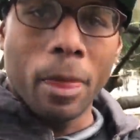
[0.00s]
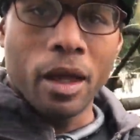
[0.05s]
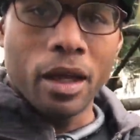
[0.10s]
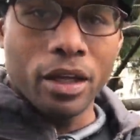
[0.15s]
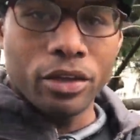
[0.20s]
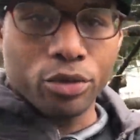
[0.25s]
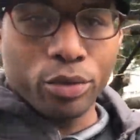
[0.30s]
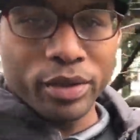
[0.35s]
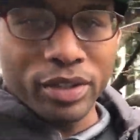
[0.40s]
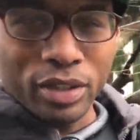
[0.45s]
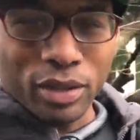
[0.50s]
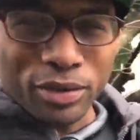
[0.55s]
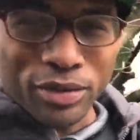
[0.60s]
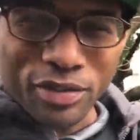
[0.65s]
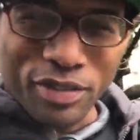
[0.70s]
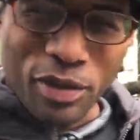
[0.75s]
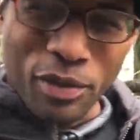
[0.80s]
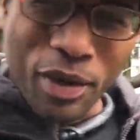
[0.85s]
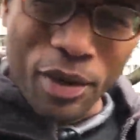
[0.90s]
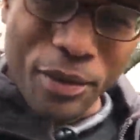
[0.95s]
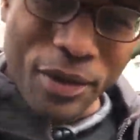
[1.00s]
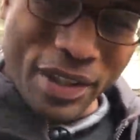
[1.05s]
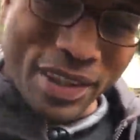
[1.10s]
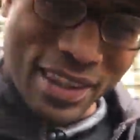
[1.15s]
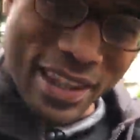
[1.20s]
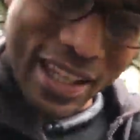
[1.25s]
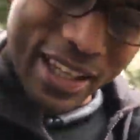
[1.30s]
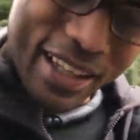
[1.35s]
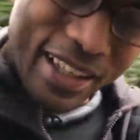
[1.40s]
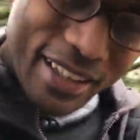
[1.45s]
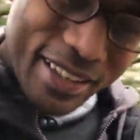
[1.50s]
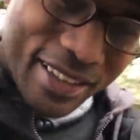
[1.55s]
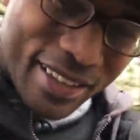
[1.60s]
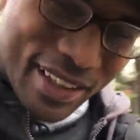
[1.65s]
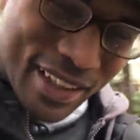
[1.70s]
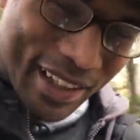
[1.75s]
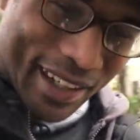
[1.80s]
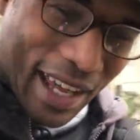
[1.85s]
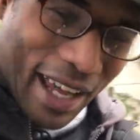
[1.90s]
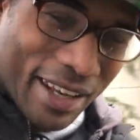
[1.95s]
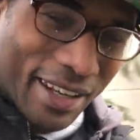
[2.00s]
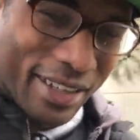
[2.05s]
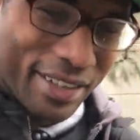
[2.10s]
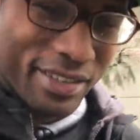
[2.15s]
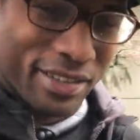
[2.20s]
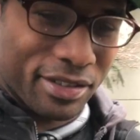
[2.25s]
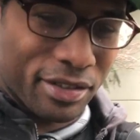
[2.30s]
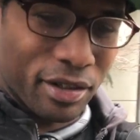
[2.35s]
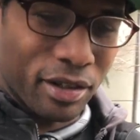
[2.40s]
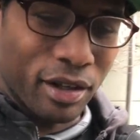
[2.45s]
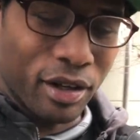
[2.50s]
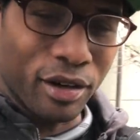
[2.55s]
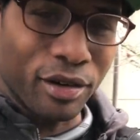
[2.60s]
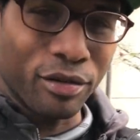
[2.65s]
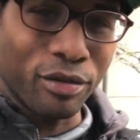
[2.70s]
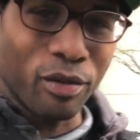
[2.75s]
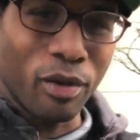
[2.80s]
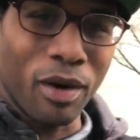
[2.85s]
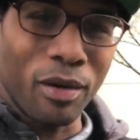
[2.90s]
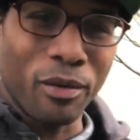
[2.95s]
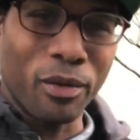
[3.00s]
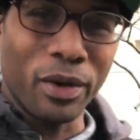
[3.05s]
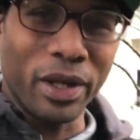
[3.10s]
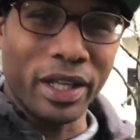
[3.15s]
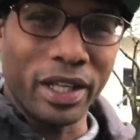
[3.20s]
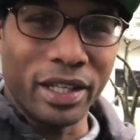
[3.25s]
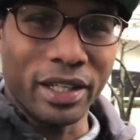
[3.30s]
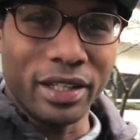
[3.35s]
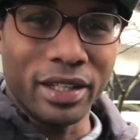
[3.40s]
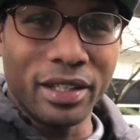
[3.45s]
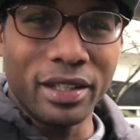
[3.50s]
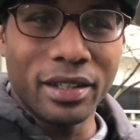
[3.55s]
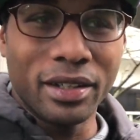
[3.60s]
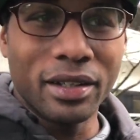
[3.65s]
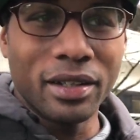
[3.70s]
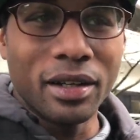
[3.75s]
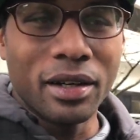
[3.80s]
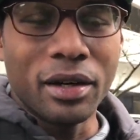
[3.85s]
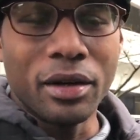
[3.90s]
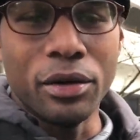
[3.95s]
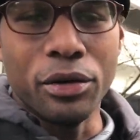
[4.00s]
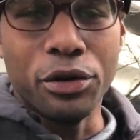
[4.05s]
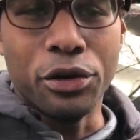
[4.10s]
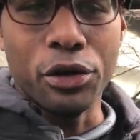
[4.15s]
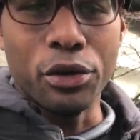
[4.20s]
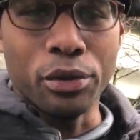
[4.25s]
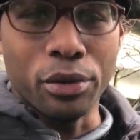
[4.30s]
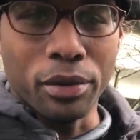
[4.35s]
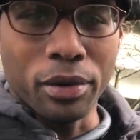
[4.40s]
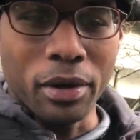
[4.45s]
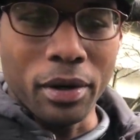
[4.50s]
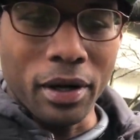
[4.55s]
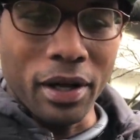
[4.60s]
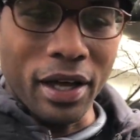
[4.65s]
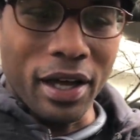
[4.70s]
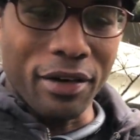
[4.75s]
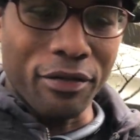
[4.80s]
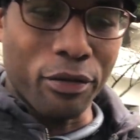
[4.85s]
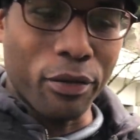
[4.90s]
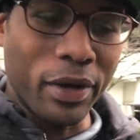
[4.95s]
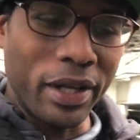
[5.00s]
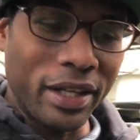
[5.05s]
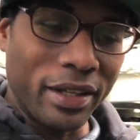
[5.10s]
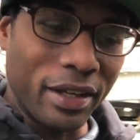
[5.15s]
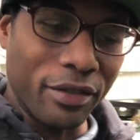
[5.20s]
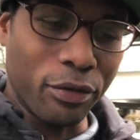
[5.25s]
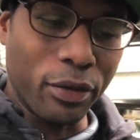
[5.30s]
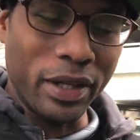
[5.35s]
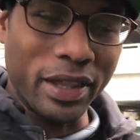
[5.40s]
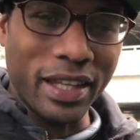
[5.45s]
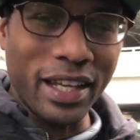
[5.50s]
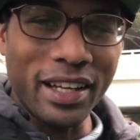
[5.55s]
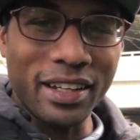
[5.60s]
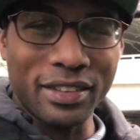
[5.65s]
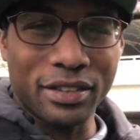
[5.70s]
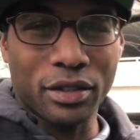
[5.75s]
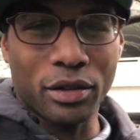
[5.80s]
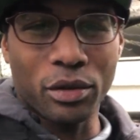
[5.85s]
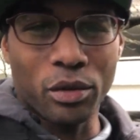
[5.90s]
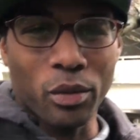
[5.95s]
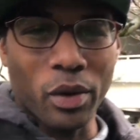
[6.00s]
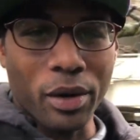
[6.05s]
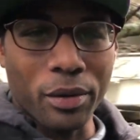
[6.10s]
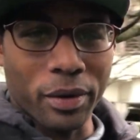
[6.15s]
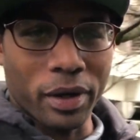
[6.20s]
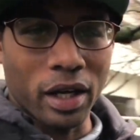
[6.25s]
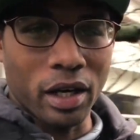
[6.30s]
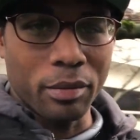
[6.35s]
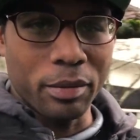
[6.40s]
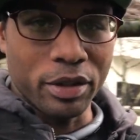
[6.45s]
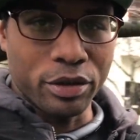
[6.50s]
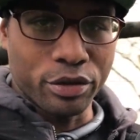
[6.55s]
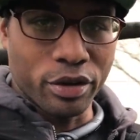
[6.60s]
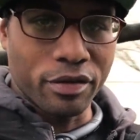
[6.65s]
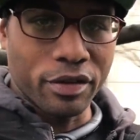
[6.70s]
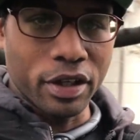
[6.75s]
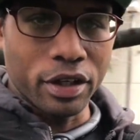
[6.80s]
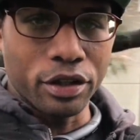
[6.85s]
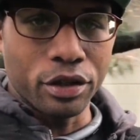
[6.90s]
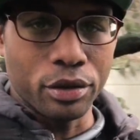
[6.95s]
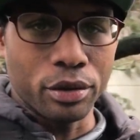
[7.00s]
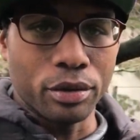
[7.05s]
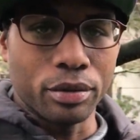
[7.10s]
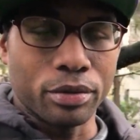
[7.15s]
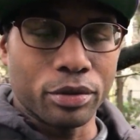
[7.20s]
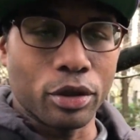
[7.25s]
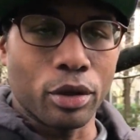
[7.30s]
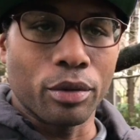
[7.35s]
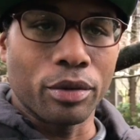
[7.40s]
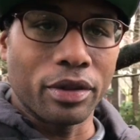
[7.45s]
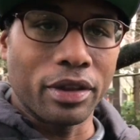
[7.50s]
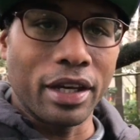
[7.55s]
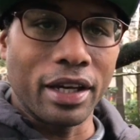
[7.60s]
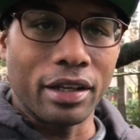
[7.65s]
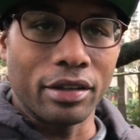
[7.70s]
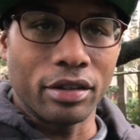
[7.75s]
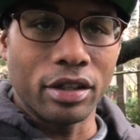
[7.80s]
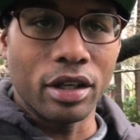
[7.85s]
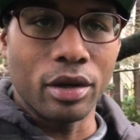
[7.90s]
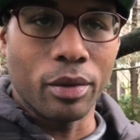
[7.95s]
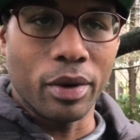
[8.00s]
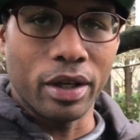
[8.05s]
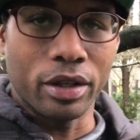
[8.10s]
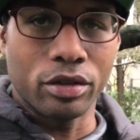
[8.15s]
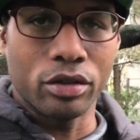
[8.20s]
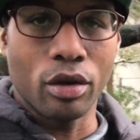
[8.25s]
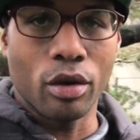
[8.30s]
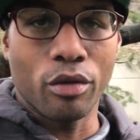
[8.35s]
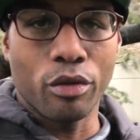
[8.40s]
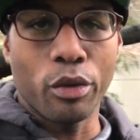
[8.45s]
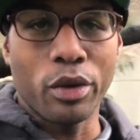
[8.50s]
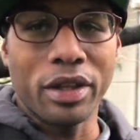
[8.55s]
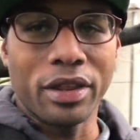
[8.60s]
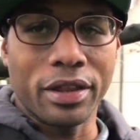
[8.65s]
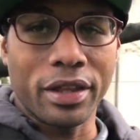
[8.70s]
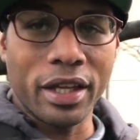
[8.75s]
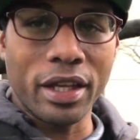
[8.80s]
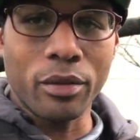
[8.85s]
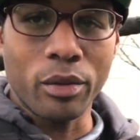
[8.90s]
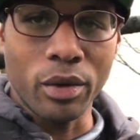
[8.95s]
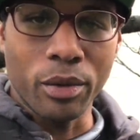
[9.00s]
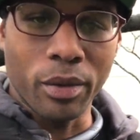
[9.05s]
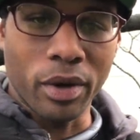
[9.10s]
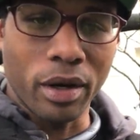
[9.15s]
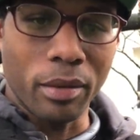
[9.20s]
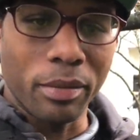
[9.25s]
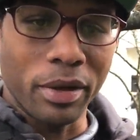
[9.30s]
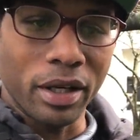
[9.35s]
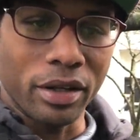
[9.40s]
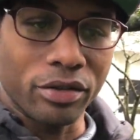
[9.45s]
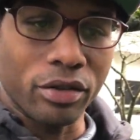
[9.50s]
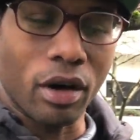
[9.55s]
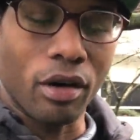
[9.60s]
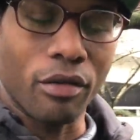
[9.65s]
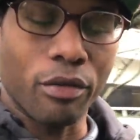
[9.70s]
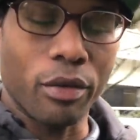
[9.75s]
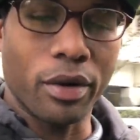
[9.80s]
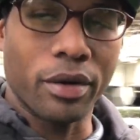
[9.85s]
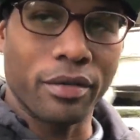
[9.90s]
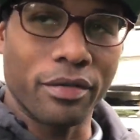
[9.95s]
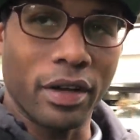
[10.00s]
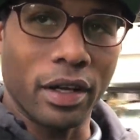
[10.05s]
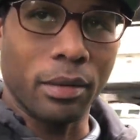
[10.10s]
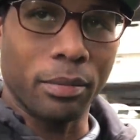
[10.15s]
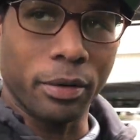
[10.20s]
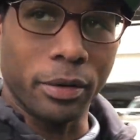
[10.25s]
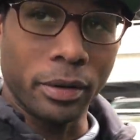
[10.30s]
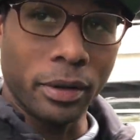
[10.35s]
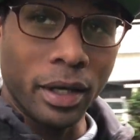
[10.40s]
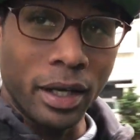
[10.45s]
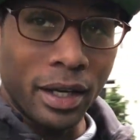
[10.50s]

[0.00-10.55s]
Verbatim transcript: a result of the way we think and not necessarily of what we do. If we think a certain way, we're going to be driven to do certain things anyway. So if we think we want to be a software developer,